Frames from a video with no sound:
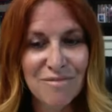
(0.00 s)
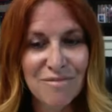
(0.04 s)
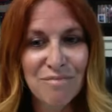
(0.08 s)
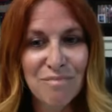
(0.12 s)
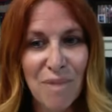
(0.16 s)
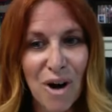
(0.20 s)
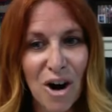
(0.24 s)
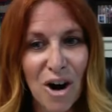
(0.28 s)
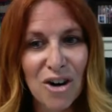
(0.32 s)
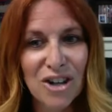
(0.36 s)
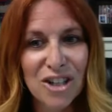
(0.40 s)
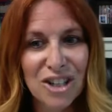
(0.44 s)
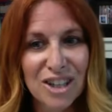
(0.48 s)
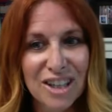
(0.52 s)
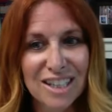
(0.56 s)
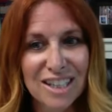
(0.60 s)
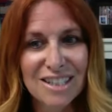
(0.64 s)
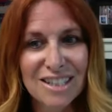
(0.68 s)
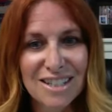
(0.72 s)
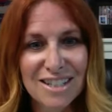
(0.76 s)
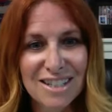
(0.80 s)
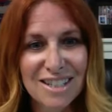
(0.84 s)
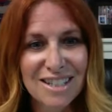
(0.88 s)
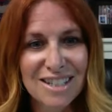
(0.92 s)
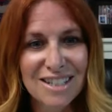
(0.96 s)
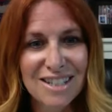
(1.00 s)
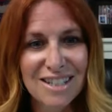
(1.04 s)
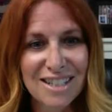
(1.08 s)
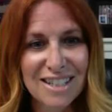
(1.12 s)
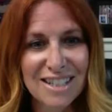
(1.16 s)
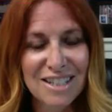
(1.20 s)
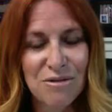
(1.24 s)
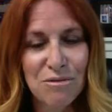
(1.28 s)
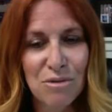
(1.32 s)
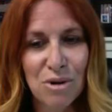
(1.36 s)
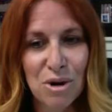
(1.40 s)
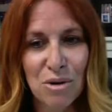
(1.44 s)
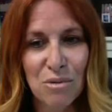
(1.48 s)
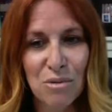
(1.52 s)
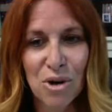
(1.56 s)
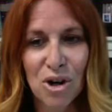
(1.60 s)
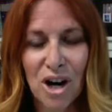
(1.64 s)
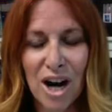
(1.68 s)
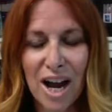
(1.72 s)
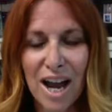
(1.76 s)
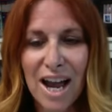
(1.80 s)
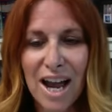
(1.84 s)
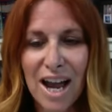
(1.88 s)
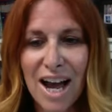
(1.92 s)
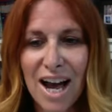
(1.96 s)
mark this, to see where we're
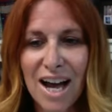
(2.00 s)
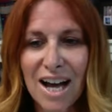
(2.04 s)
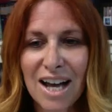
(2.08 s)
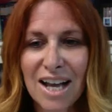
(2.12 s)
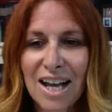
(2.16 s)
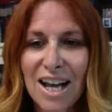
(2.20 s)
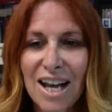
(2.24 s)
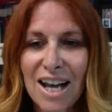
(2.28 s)
at.